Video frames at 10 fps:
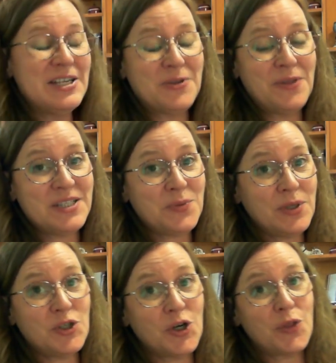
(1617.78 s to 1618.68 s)
So this
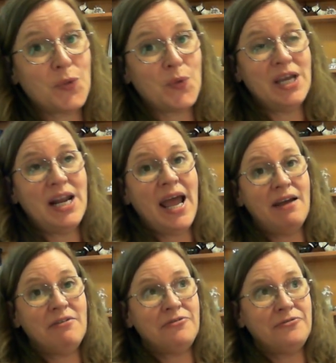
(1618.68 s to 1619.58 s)
one took
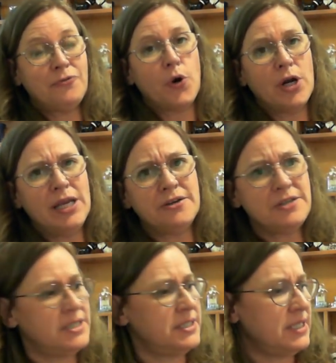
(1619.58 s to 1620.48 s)
3.5, 4
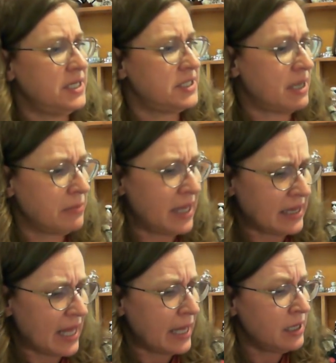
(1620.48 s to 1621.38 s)
years to stitch, something
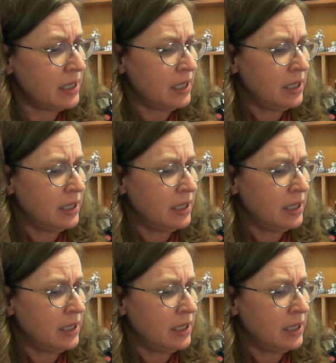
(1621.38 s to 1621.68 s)
like that.